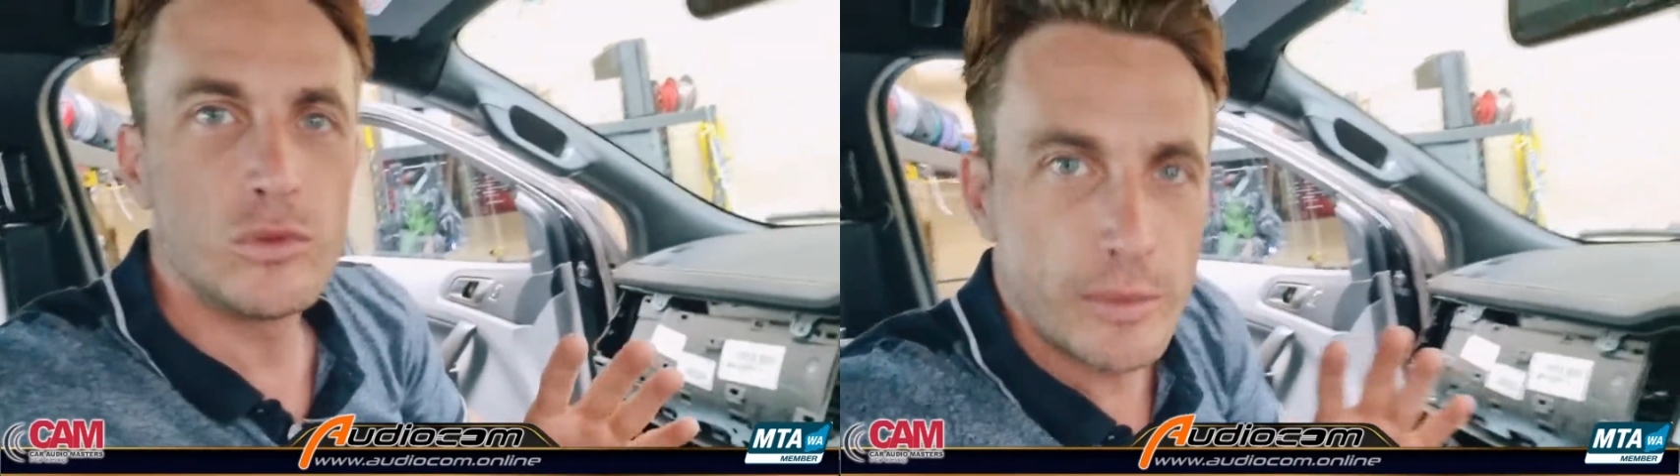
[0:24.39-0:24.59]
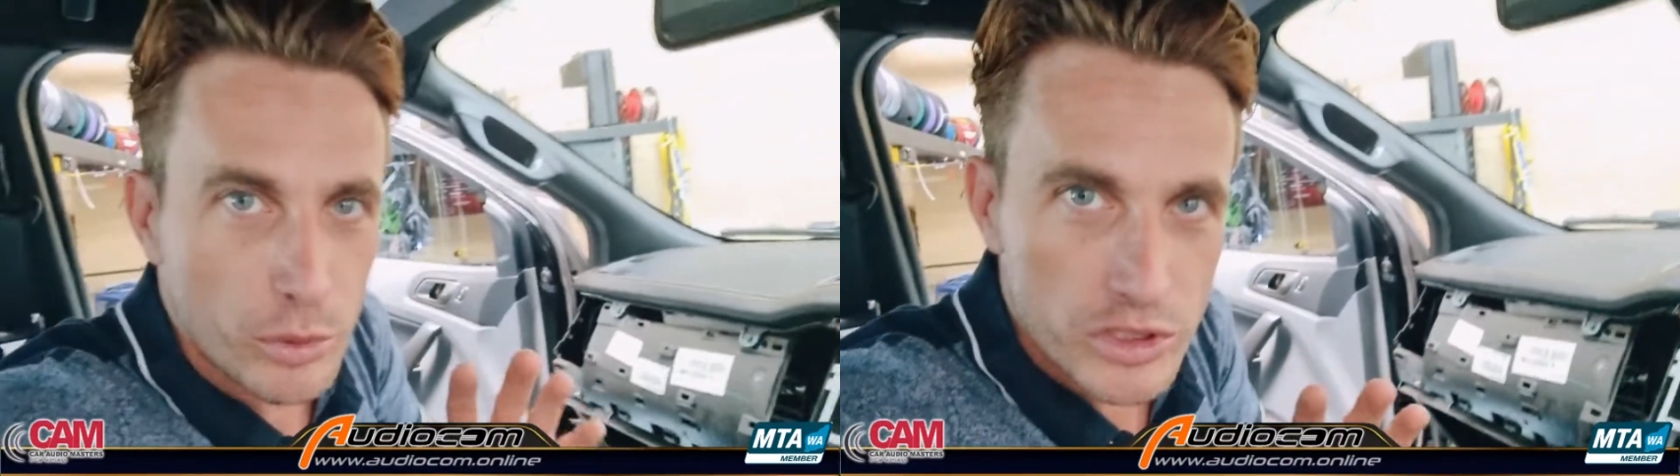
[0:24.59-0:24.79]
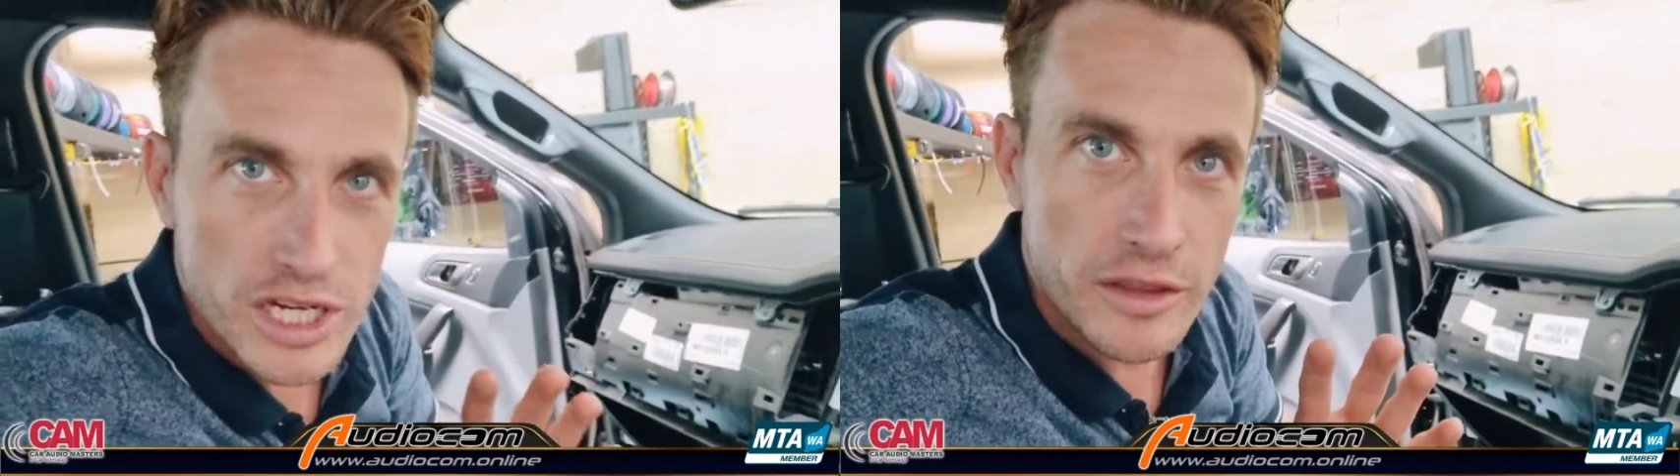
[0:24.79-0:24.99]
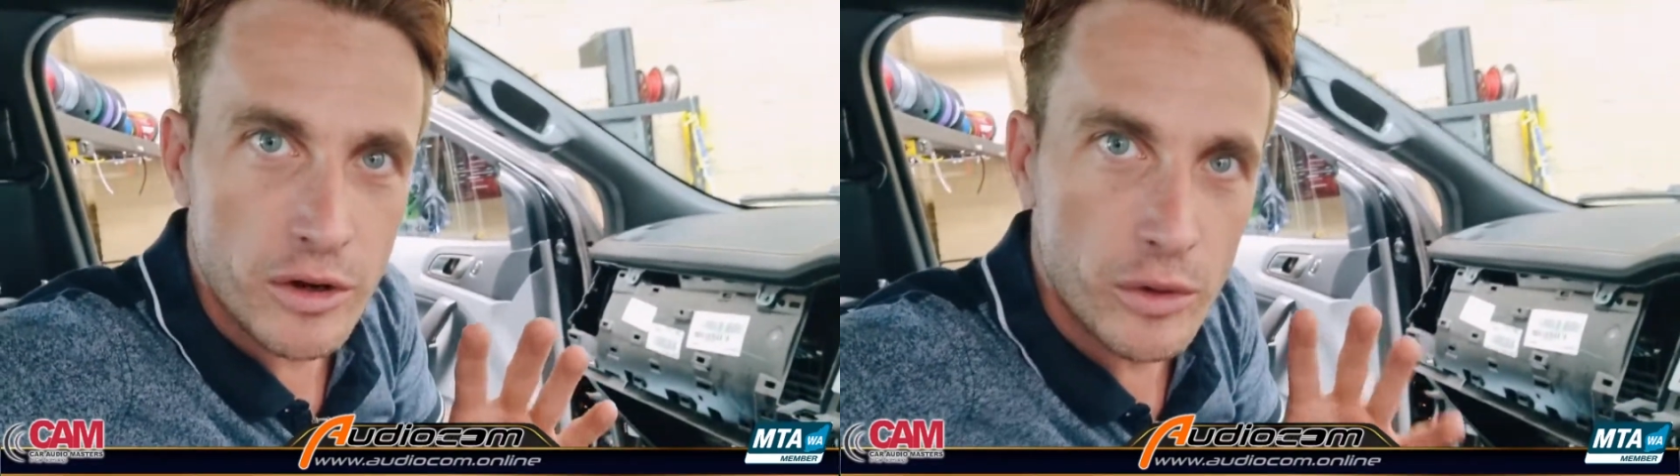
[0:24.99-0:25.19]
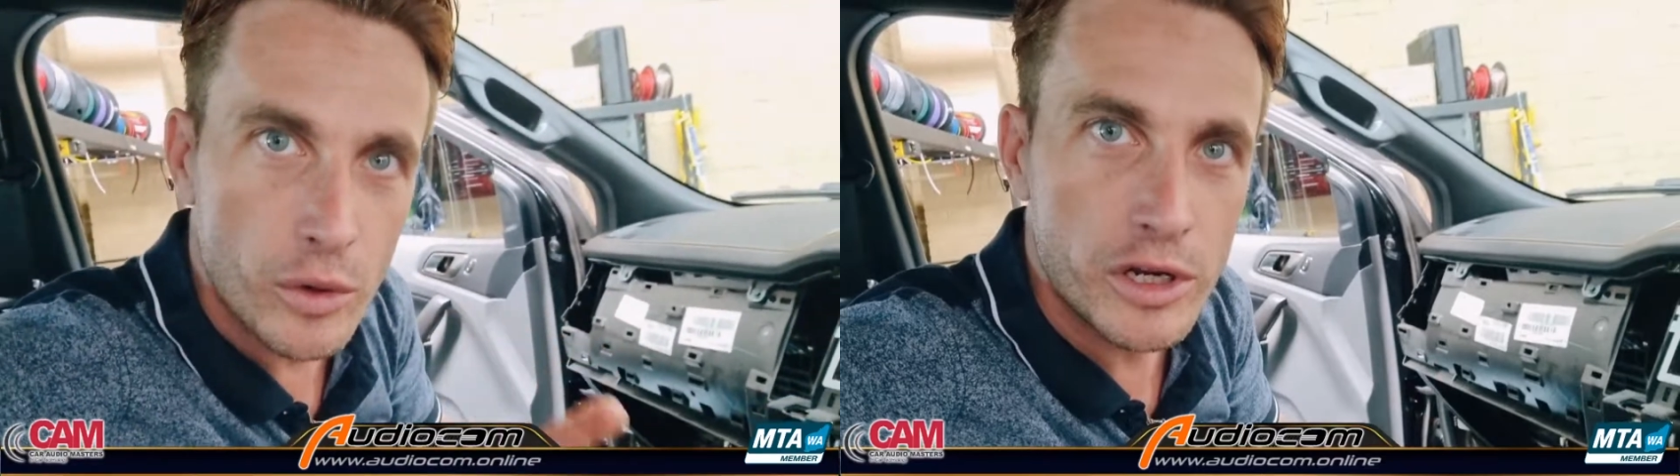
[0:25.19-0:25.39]
we put
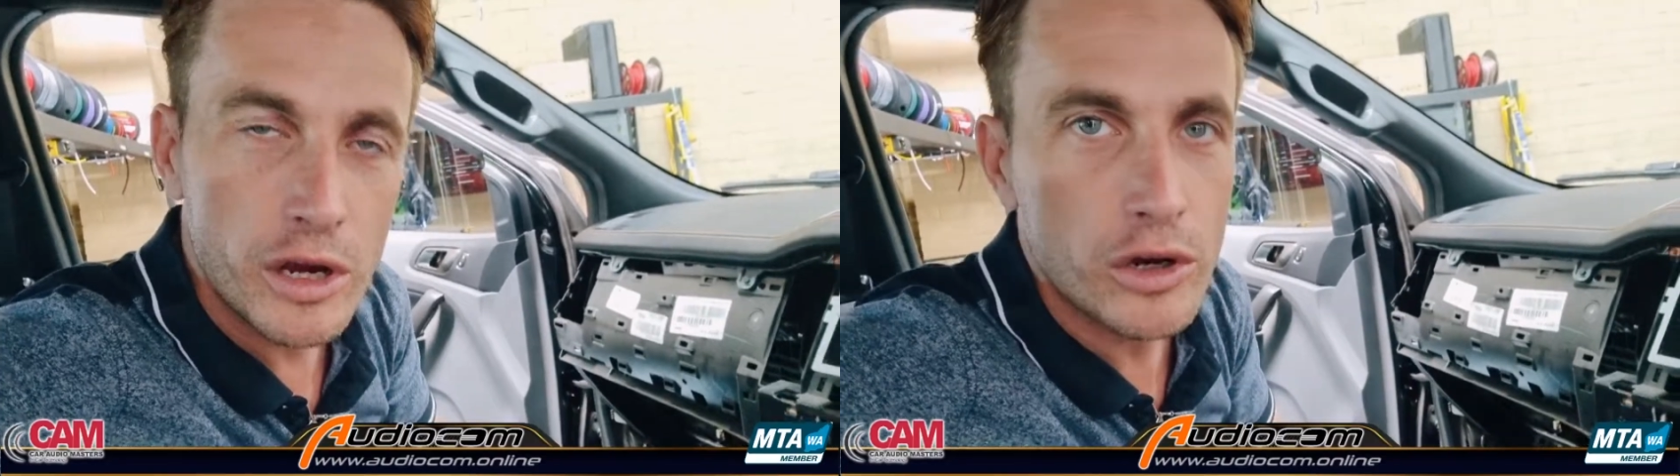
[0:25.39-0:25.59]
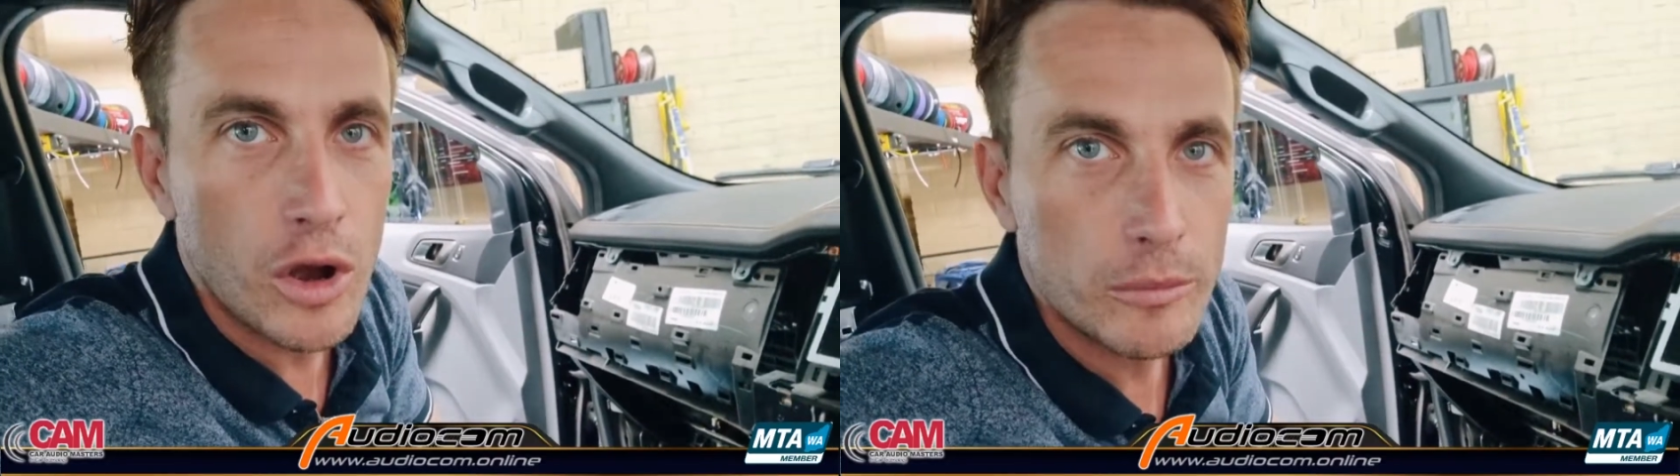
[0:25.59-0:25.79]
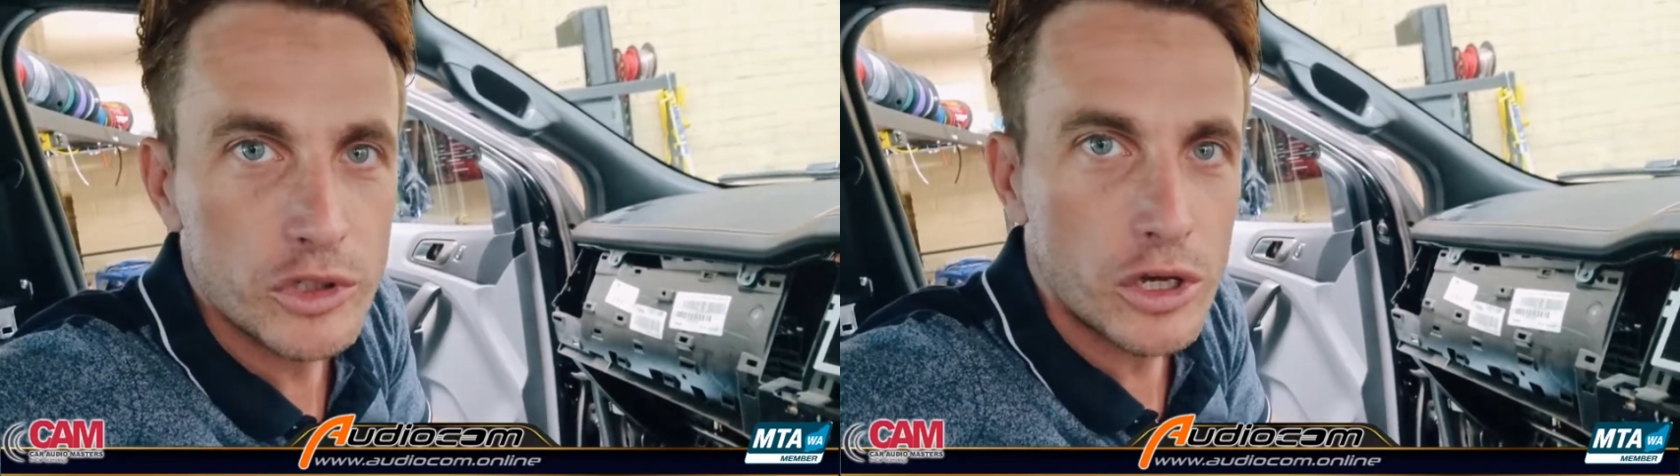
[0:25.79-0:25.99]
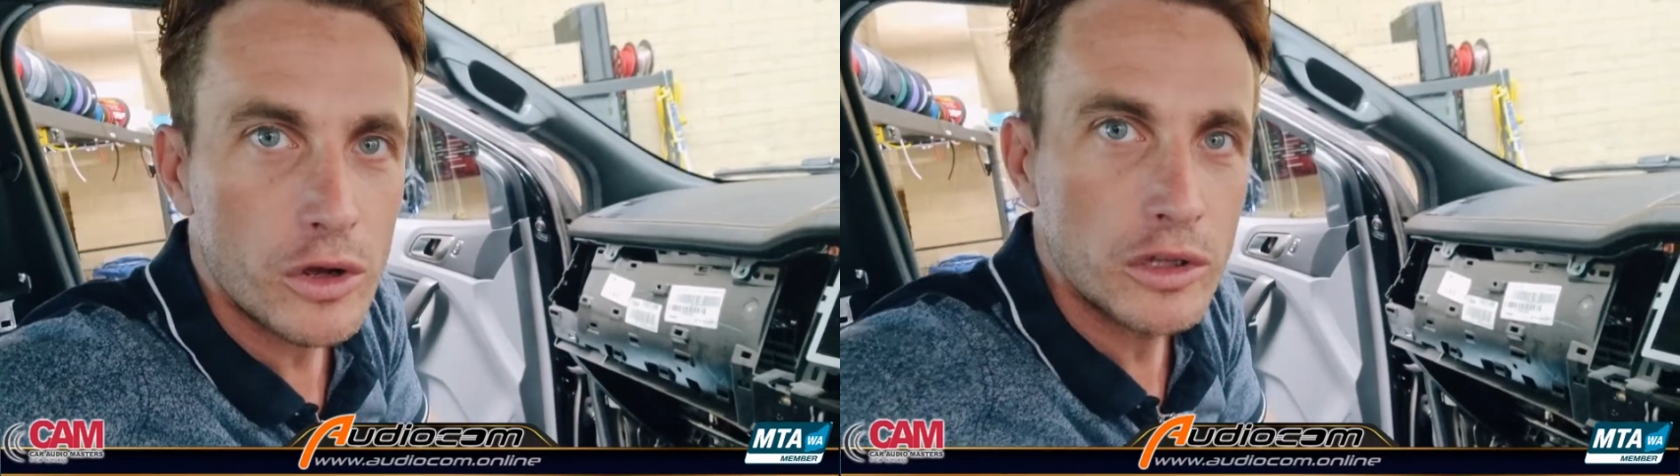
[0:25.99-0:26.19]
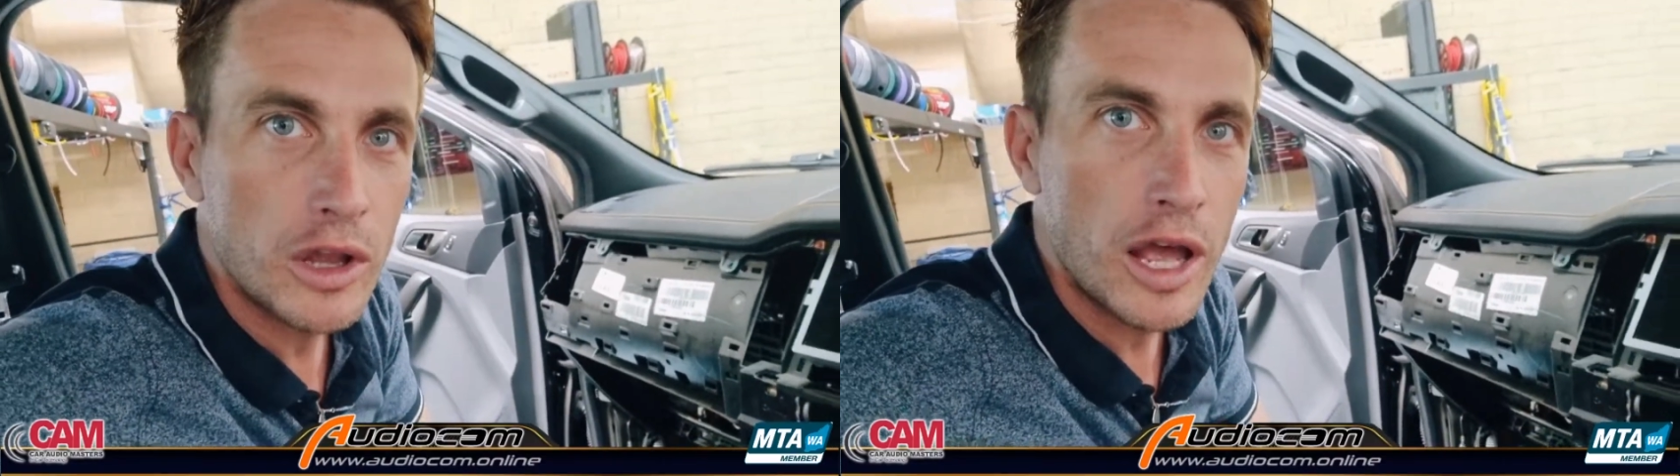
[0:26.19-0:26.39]
together at
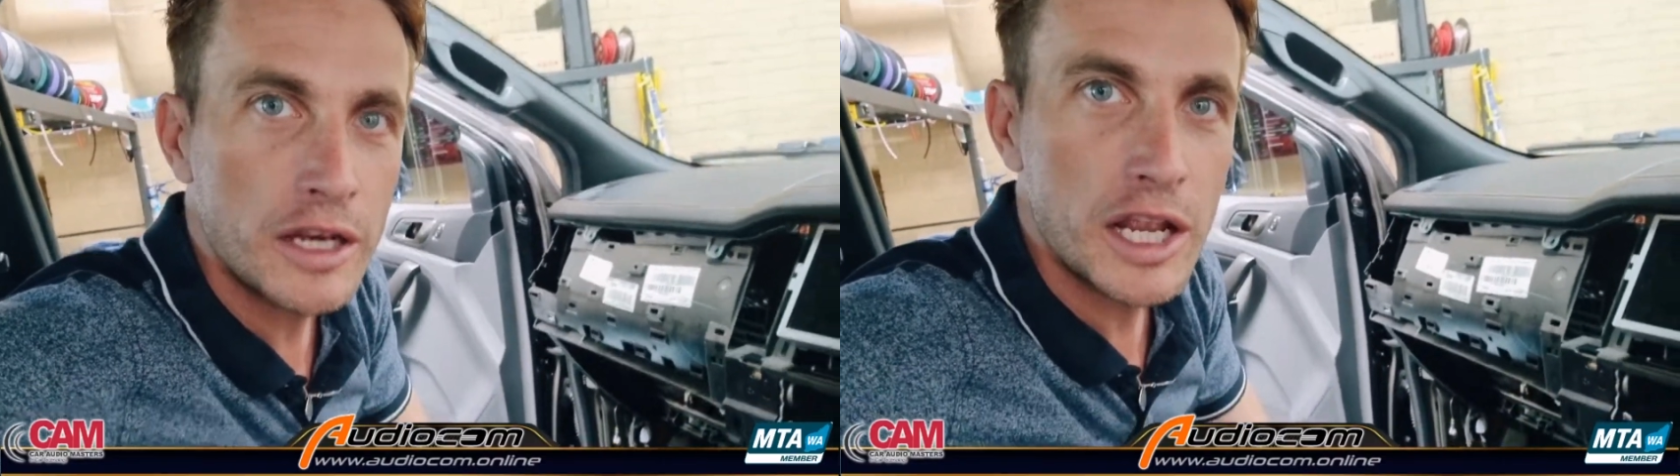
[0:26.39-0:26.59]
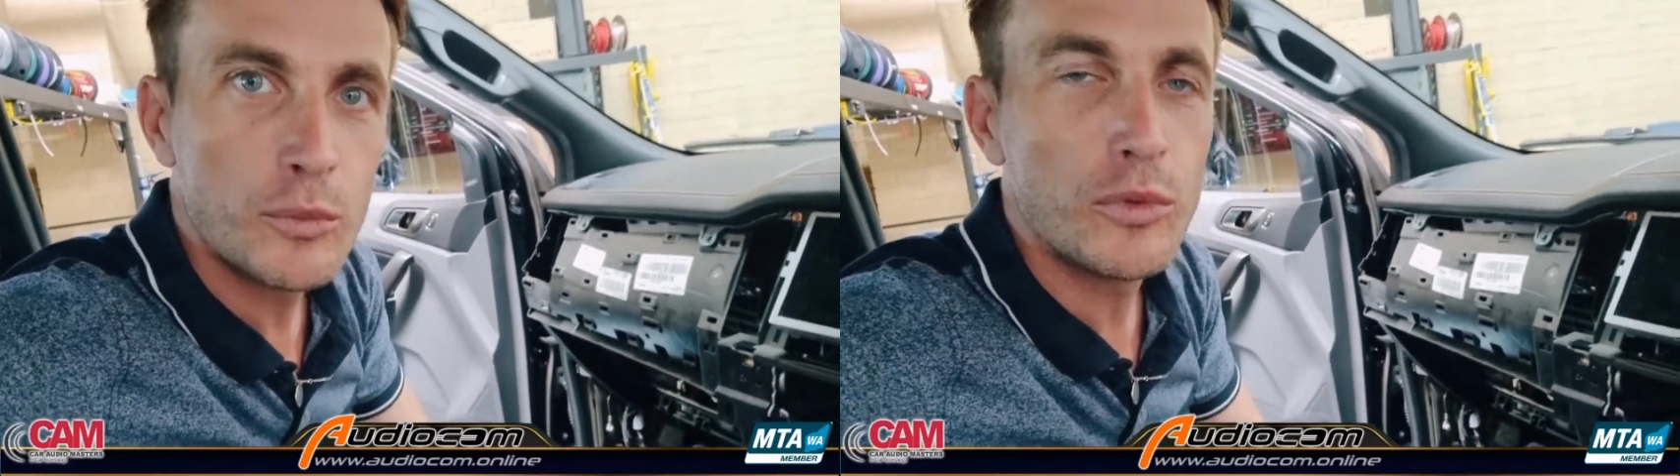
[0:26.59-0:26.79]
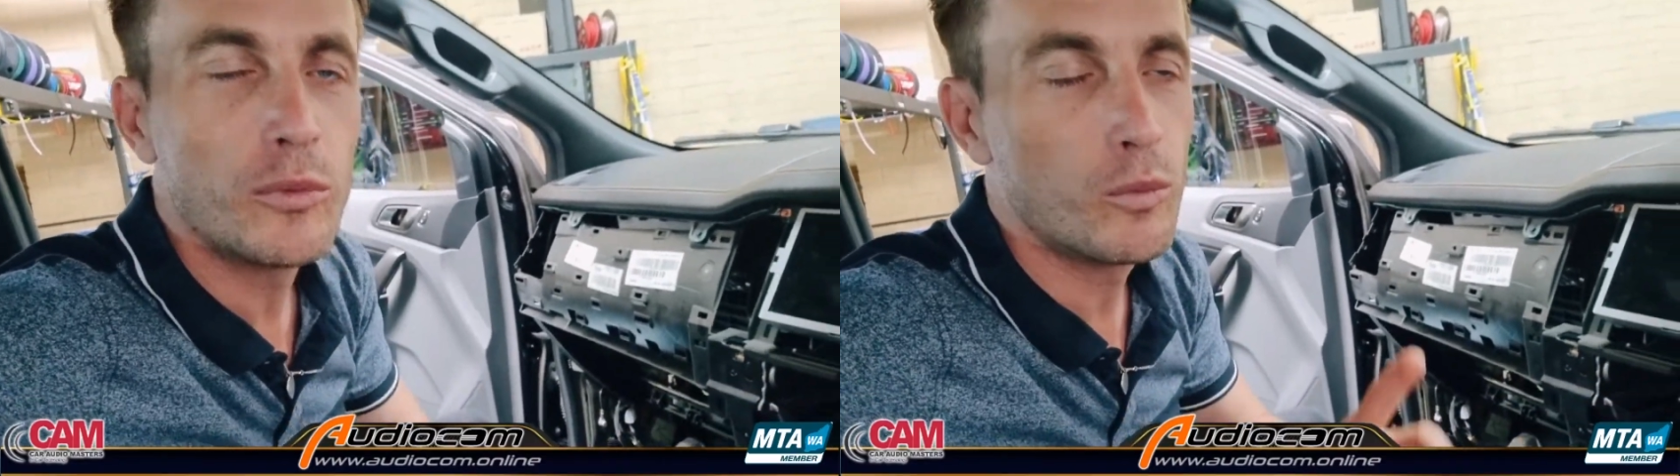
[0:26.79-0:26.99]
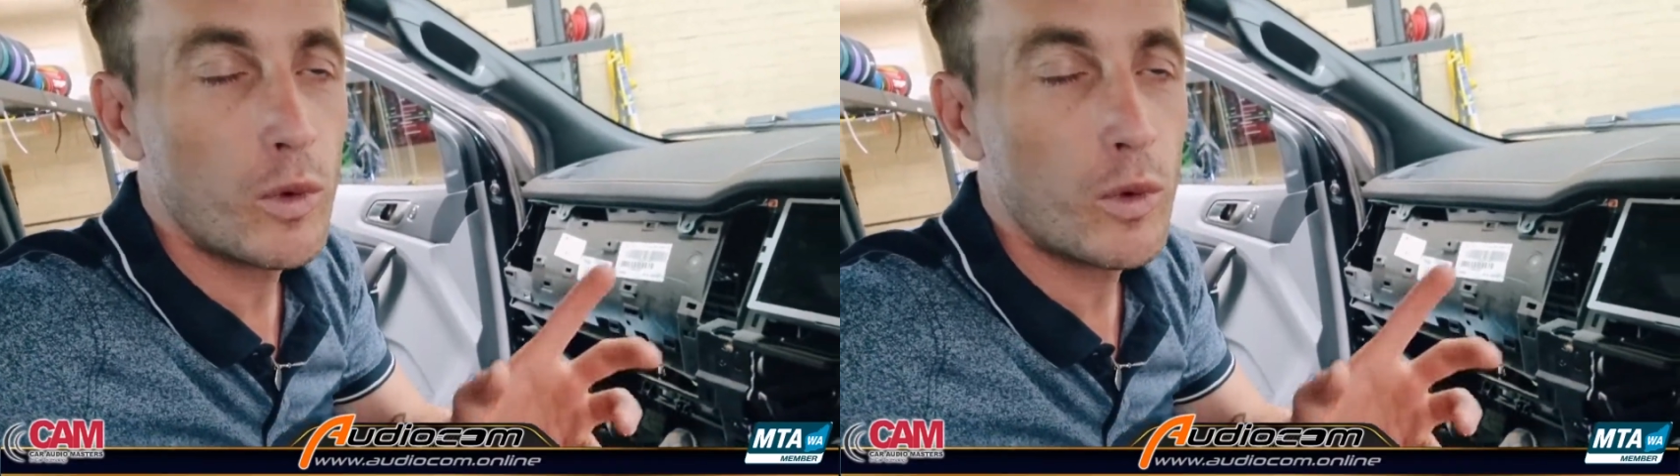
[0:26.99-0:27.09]
audiocom.online and